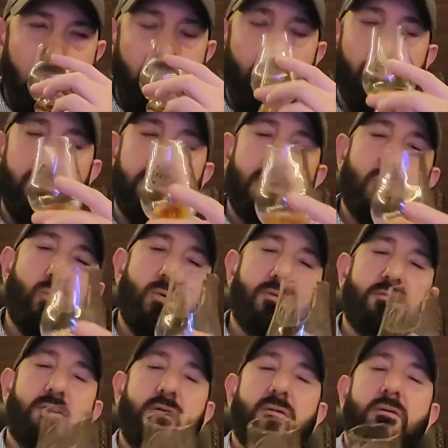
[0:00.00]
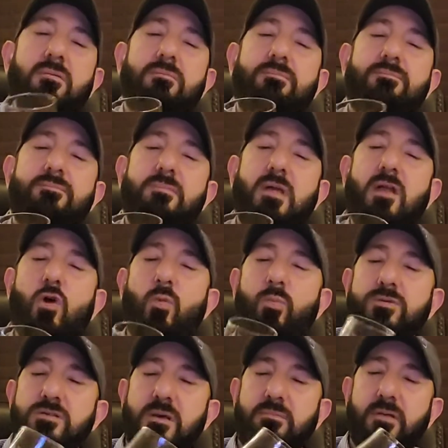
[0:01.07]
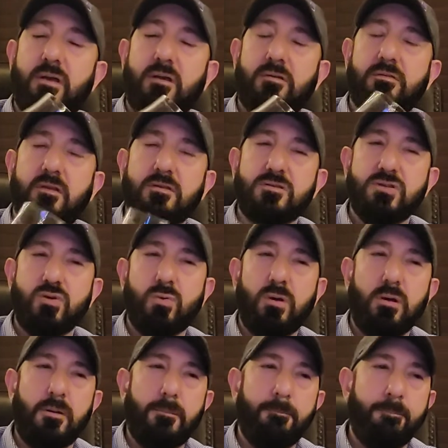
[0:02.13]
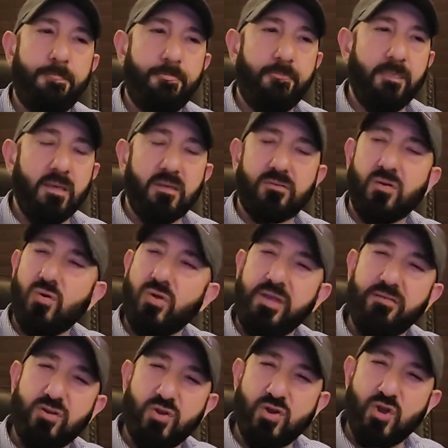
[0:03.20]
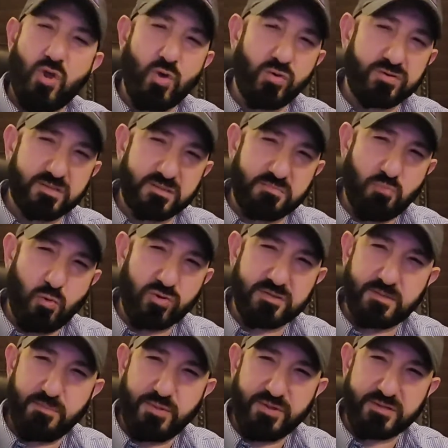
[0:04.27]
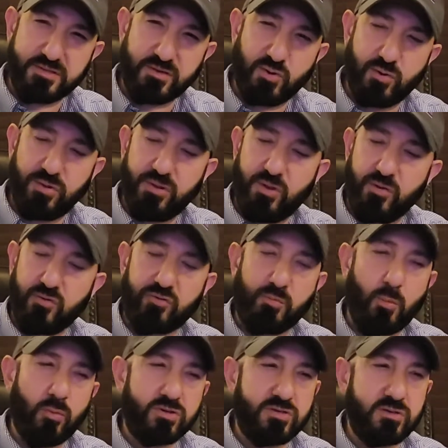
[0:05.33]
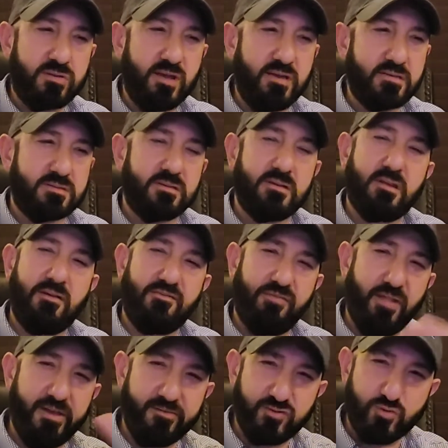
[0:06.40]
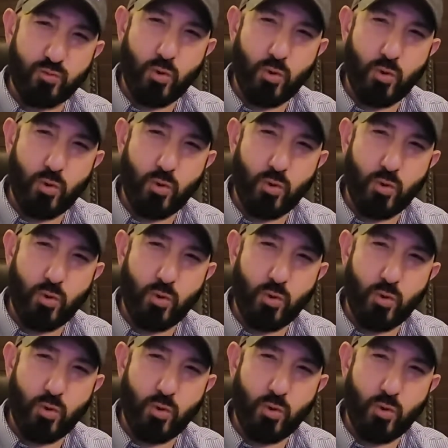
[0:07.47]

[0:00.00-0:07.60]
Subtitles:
Really good whiskey though. That opens up nice as you. So even on the nose, it's more simplistic on the nose, but once you taste it, that flavor's